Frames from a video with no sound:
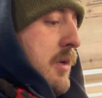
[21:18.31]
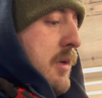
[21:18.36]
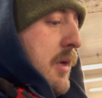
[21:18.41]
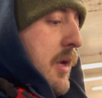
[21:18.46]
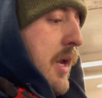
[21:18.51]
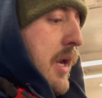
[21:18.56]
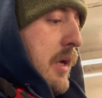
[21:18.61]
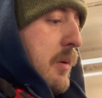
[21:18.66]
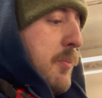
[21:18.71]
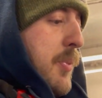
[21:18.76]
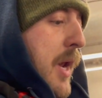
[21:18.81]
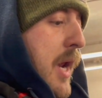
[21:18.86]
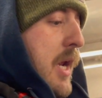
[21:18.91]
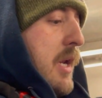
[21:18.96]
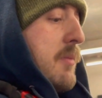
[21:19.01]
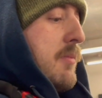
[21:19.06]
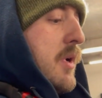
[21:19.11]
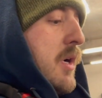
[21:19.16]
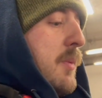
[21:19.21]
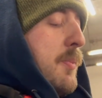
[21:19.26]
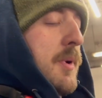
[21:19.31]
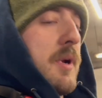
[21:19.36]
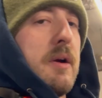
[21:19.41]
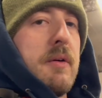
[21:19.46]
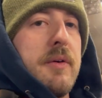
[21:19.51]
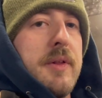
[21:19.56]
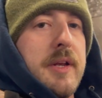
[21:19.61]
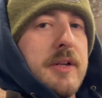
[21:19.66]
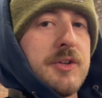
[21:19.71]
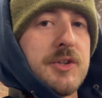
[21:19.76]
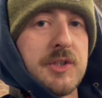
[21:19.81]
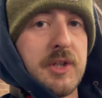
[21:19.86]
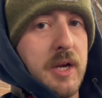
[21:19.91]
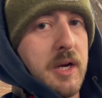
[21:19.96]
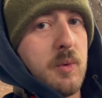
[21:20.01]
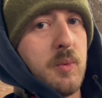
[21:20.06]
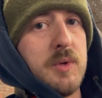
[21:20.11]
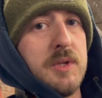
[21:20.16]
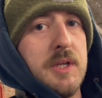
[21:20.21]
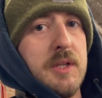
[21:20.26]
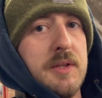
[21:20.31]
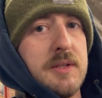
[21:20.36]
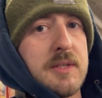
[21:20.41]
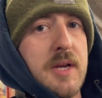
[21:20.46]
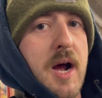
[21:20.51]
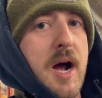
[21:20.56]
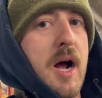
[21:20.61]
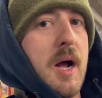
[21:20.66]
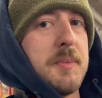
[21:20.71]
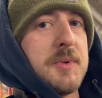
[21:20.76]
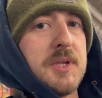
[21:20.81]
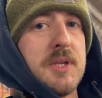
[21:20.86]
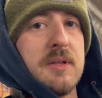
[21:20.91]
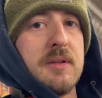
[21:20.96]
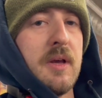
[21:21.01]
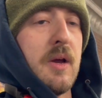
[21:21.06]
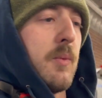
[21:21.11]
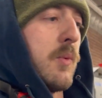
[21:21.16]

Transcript: and paint them up and everything just like we did the tops. That